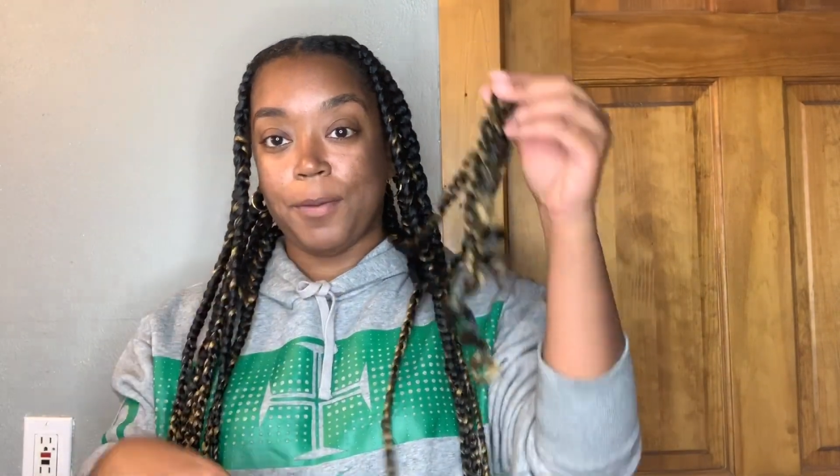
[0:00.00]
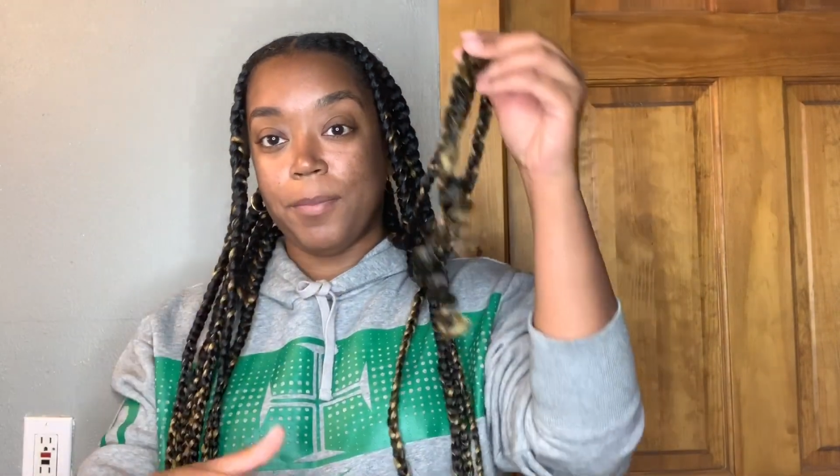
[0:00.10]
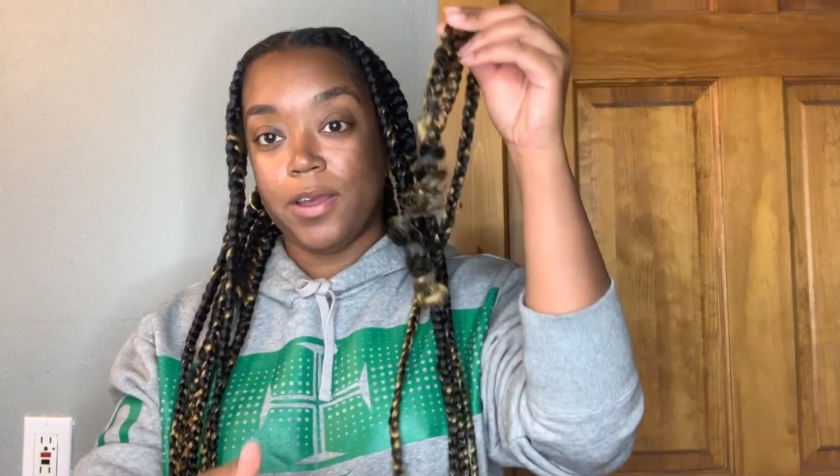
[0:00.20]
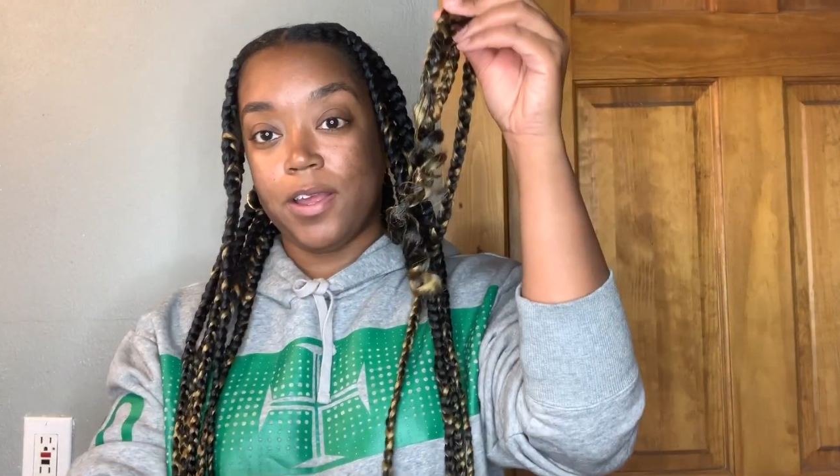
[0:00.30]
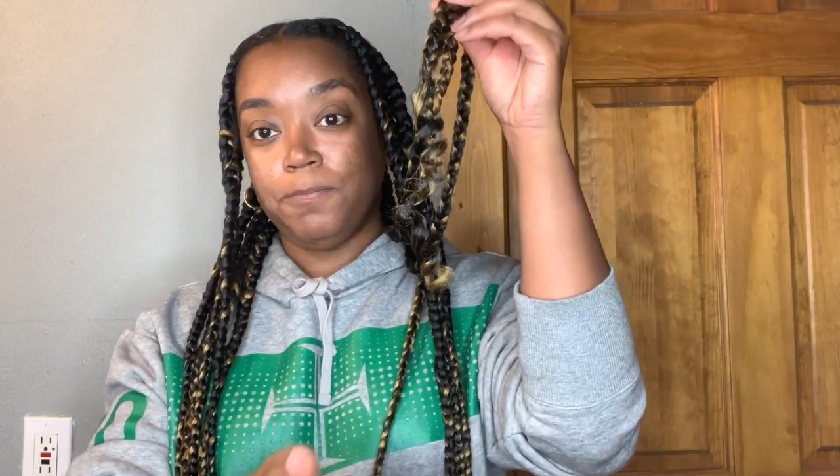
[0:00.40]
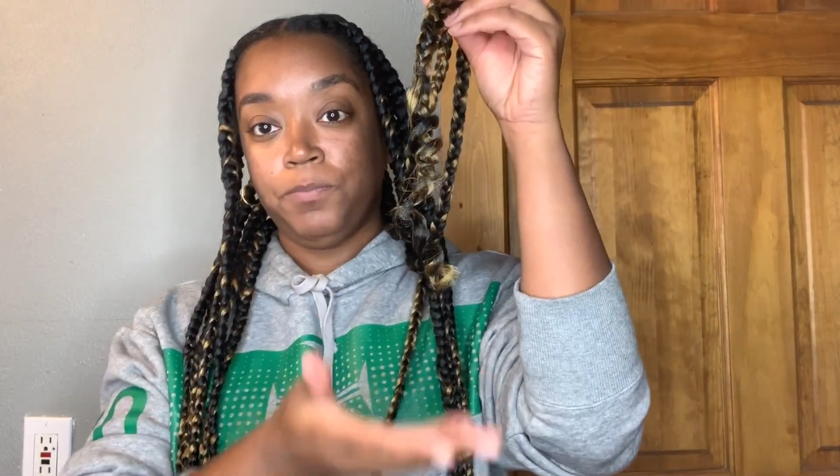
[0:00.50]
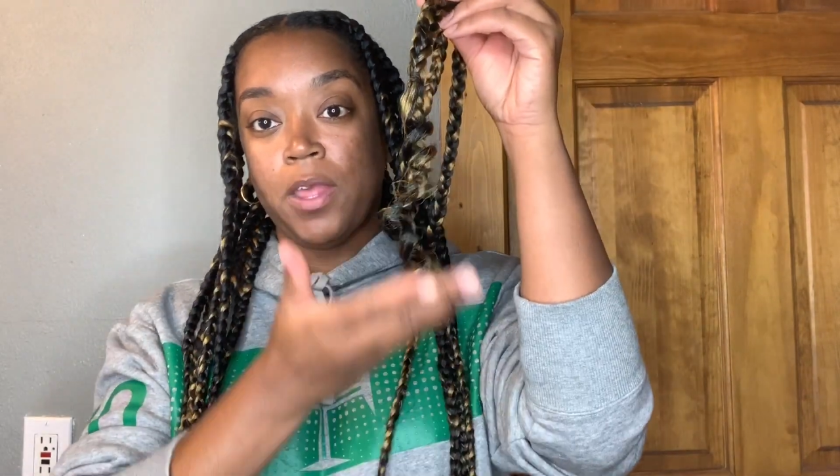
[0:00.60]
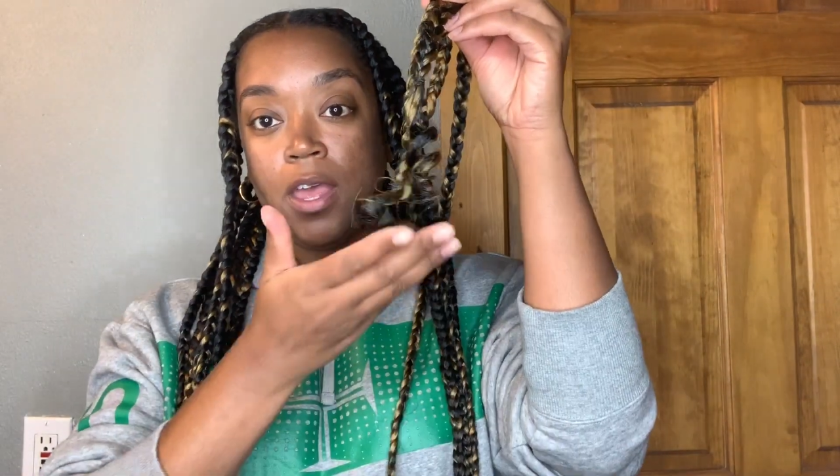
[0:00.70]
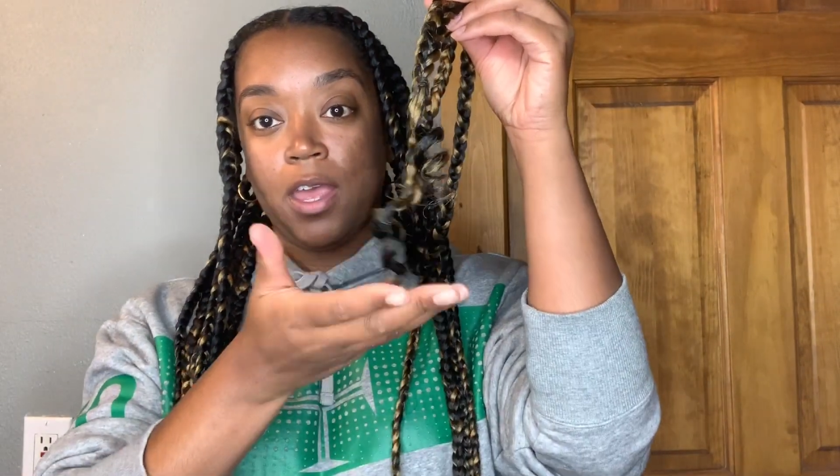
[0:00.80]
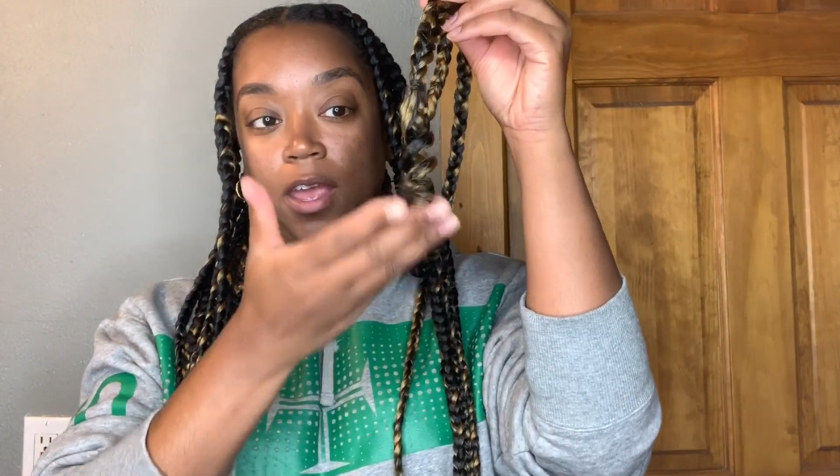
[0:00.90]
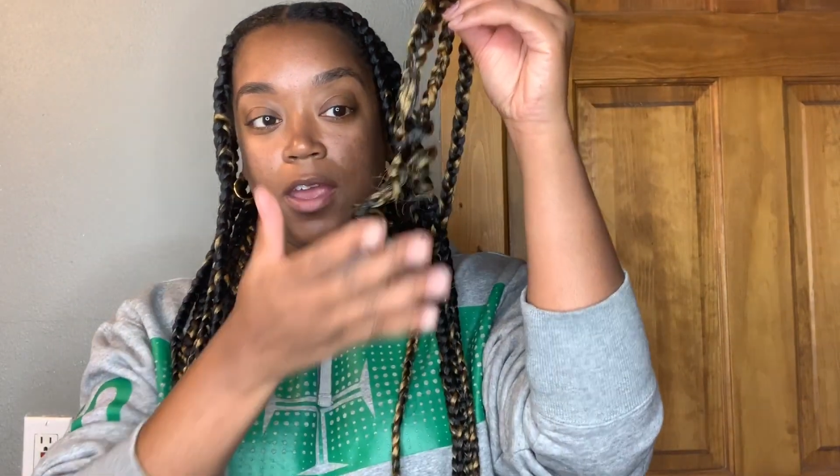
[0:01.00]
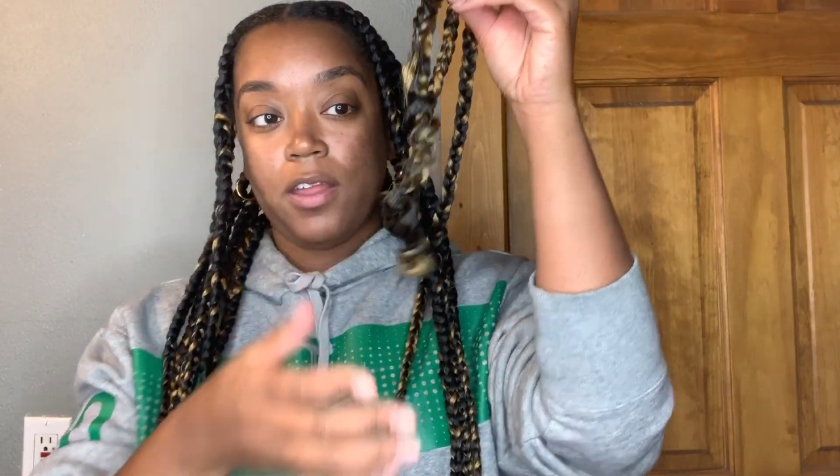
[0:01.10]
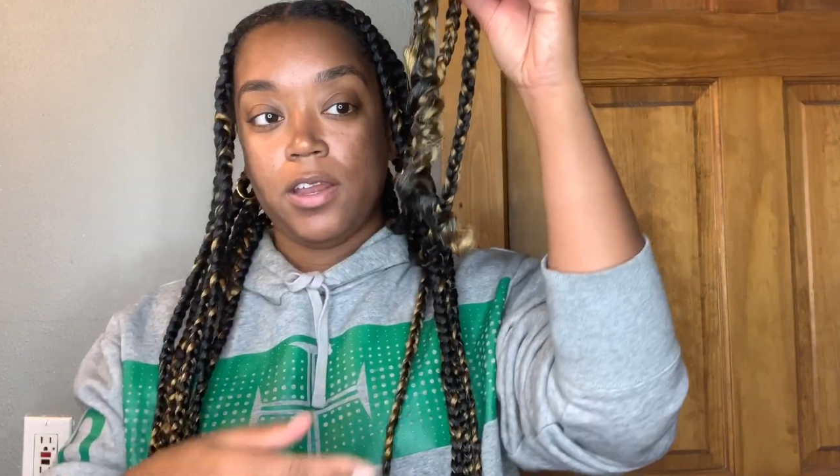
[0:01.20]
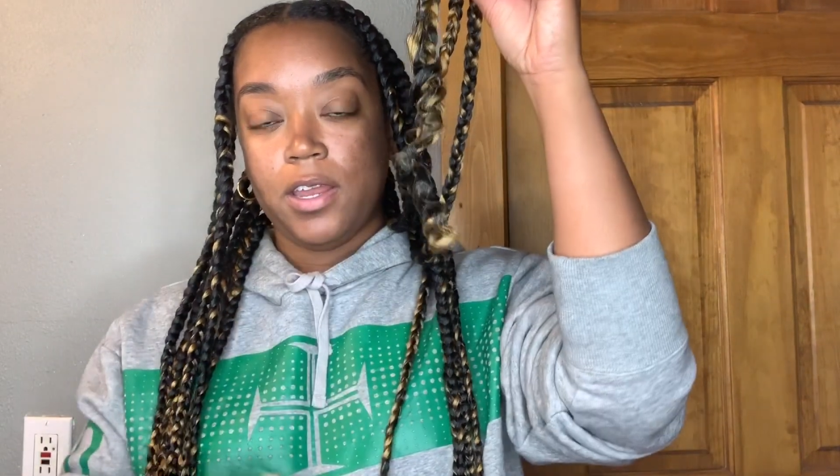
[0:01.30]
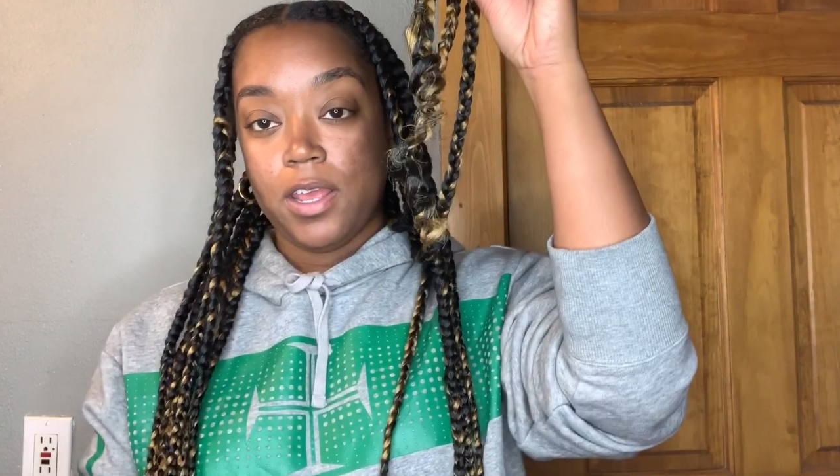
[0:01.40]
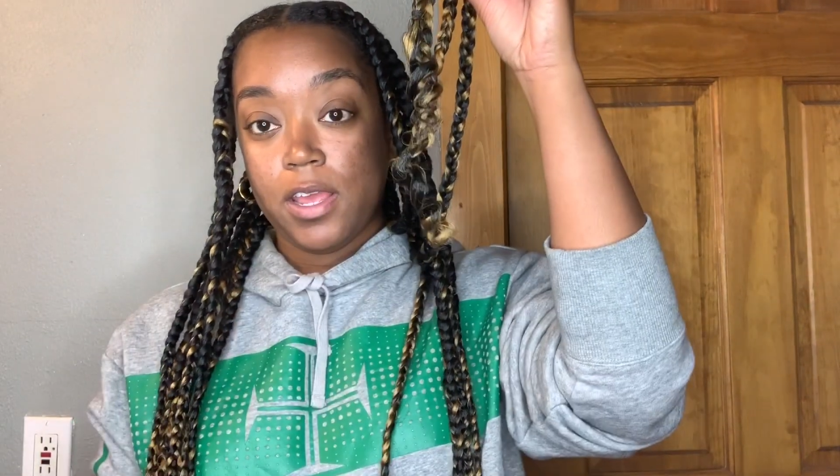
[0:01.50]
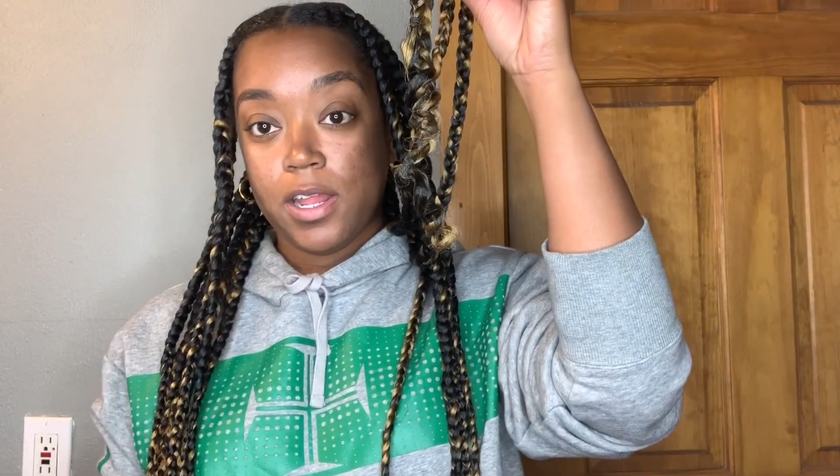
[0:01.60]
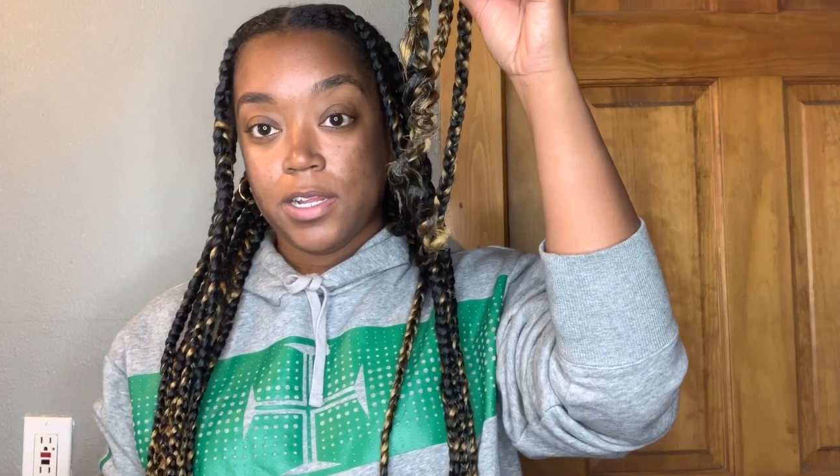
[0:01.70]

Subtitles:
but it did.